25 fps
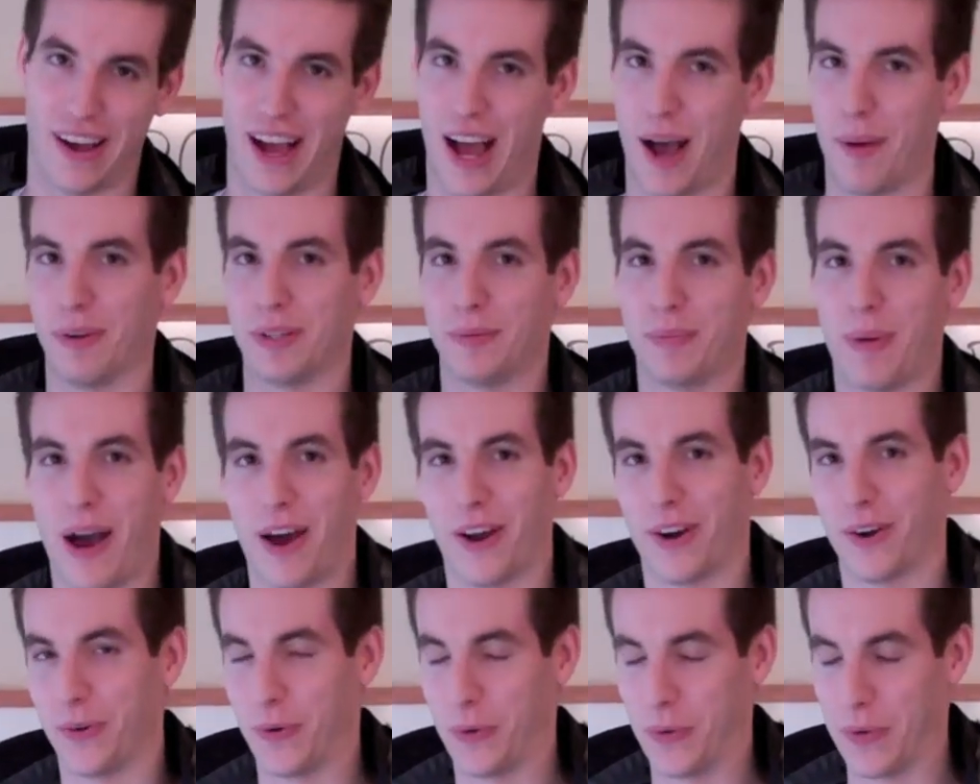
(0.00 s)
How much
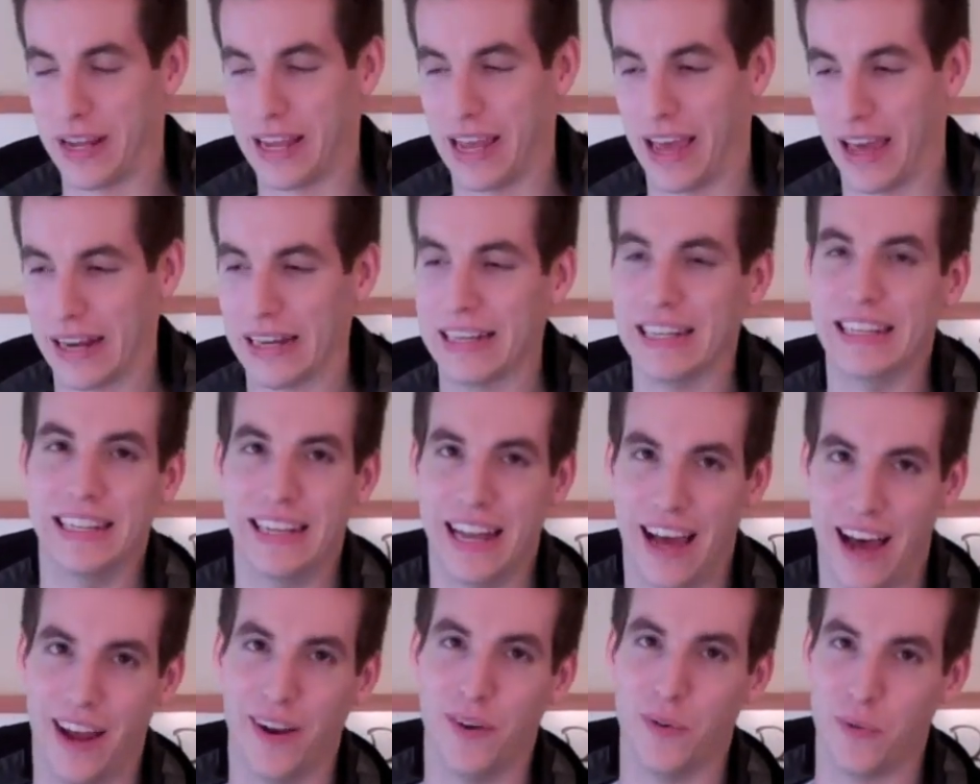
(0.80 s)
powder do we get?
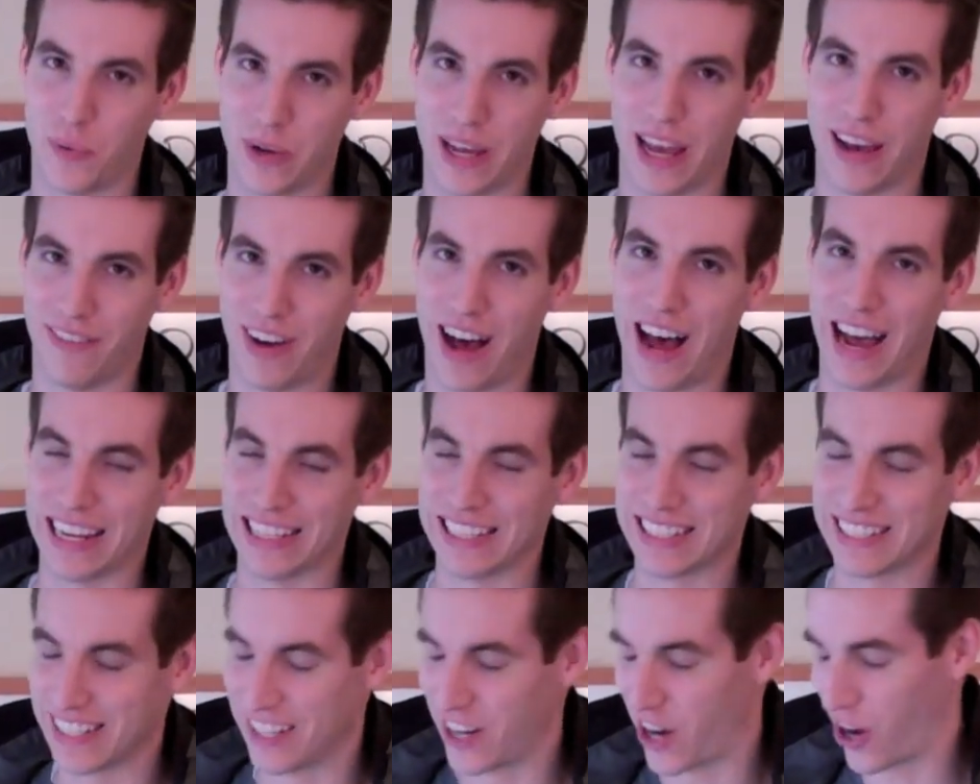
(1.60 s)
None. We have
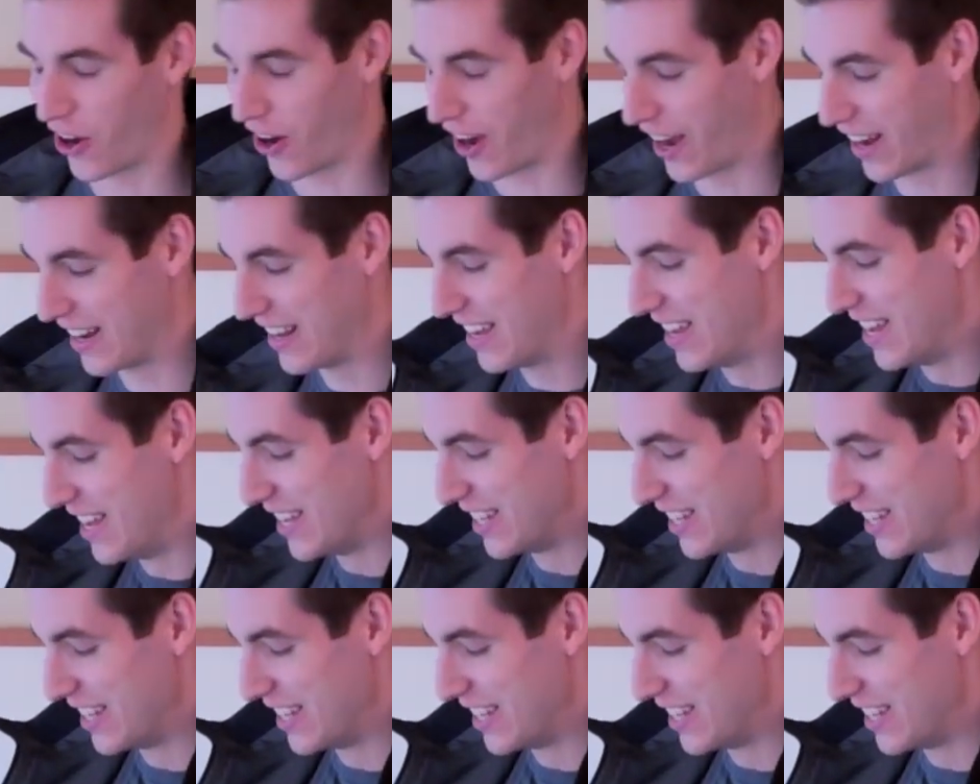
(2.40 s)
ice, all right?